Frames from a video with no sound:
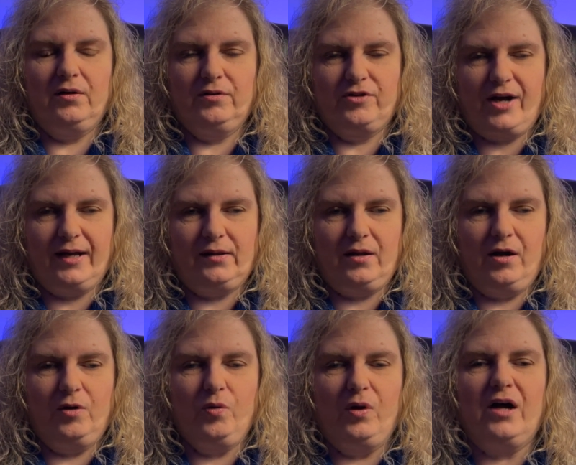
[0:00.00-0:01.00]

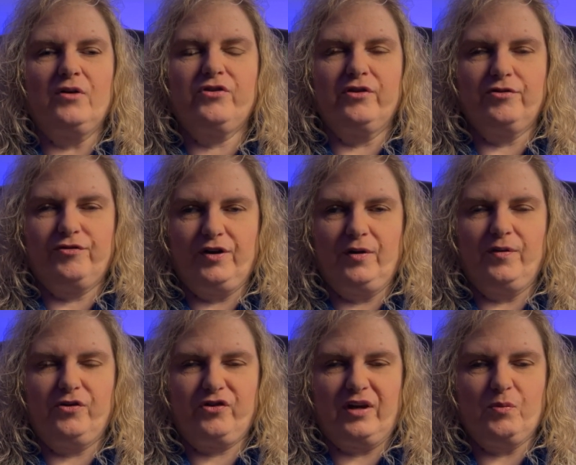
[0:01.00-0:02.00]
dialogue will also feel the
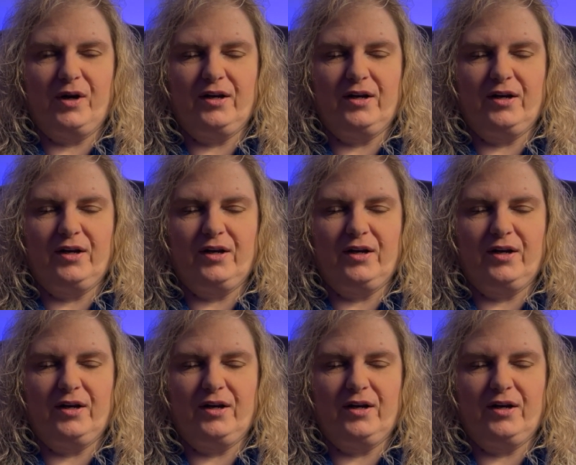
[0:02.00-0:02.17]
same way.